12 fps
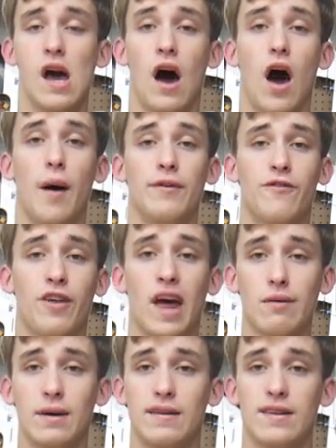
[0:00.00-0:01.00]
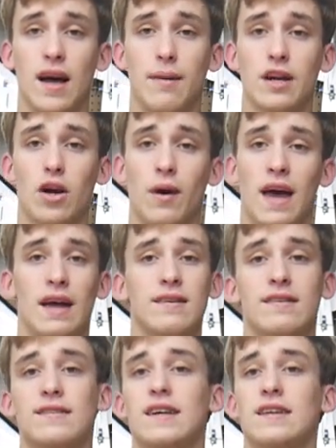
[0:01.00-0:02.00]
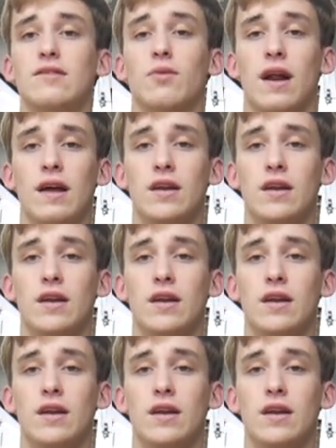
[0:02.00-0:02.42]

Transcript: Um, and for that reason, I'm going to go ahead and stick to what I